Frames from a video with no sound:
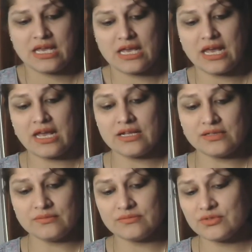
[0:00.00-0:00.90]
and
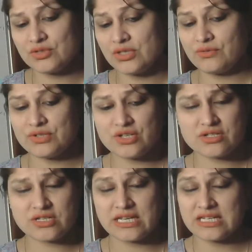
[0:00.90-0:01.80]
they were
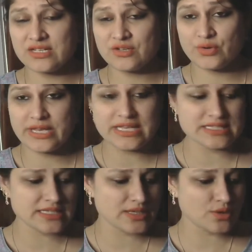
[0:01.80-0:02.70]
just getting
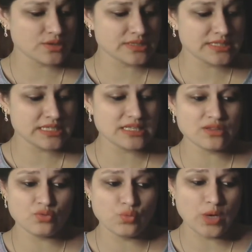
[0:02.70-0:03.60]
crazy on seeing
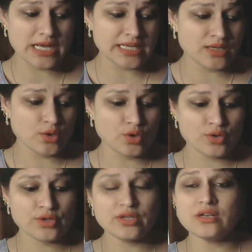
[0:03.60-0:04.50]
the wine on
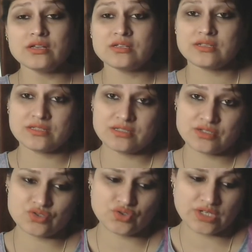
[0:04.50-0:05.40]
the
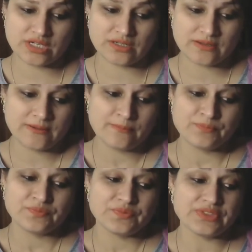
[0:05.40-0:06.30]
street.
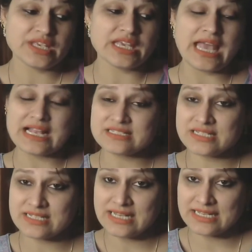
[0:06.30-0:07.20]
They
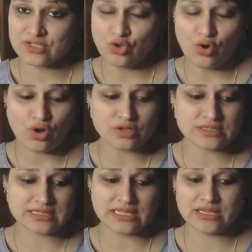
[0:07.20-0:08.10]
acted like
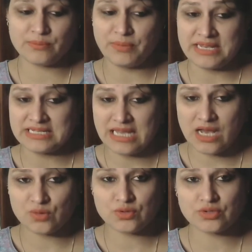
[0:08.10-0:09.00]
dogs. They bent
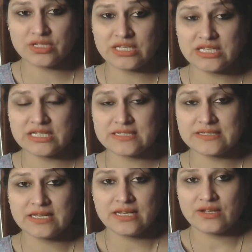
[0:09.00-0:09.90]
down on the knees.
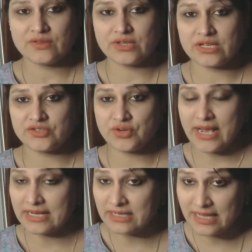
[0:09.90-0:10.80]
They
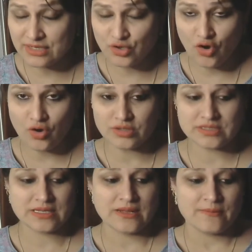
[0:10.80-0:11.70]
drank like
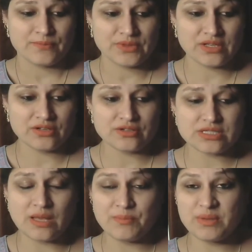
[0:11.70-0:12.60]
dogs. You know,
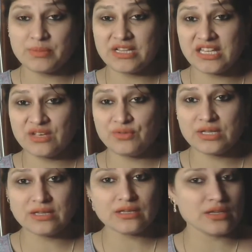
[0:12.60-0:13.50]
some people
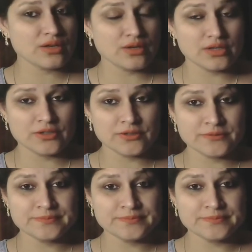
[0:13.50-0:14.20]
even uh,